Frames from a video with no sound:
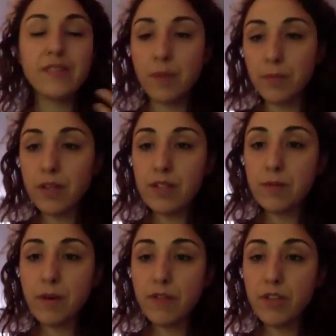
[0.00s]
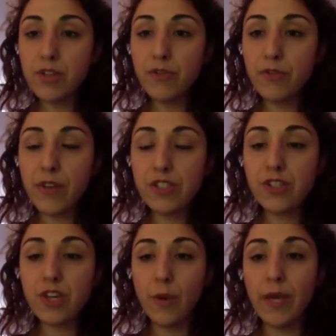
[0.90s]
symbolism of the two
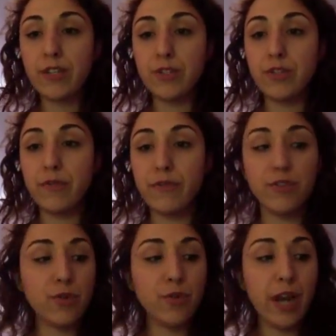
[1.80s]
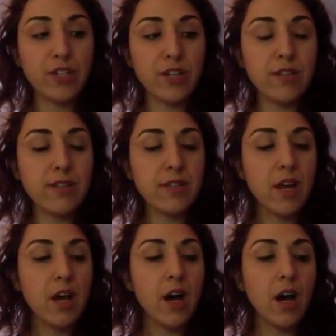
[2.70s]
fish going in two different directions
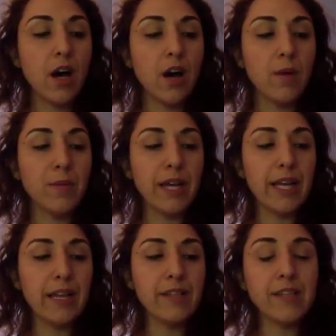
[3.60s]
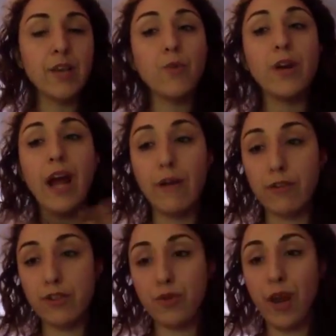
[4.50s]
is in
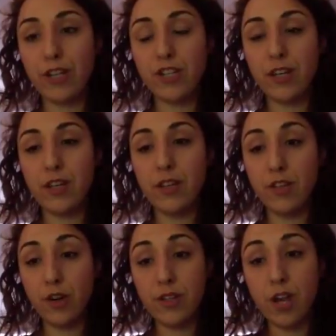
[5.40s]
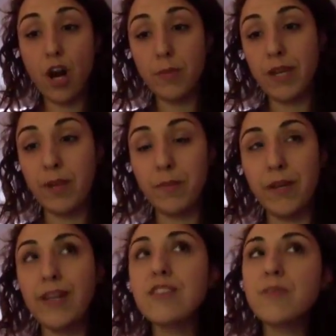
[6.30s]
whatever direction there is harmony and
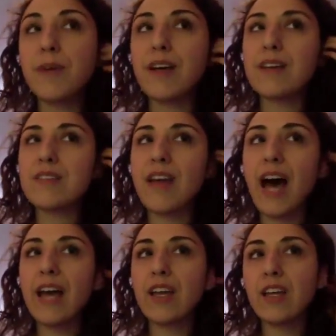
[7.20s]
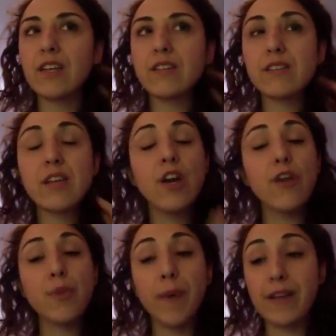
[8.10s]
peace, because that is
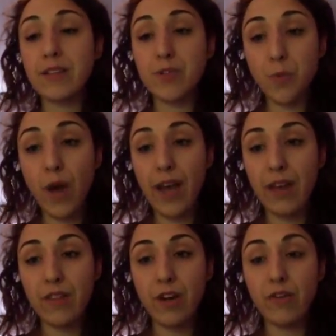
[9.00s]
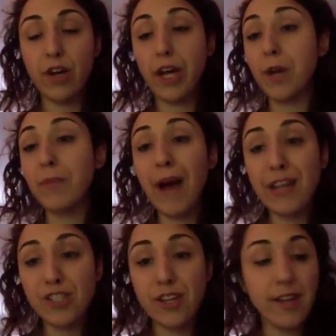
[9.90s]
the Pisces way. They're very
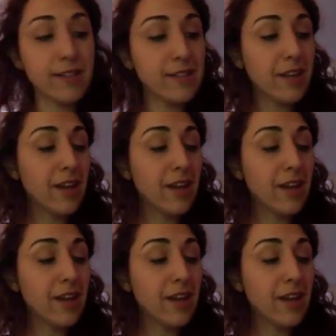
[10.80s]
compassionate,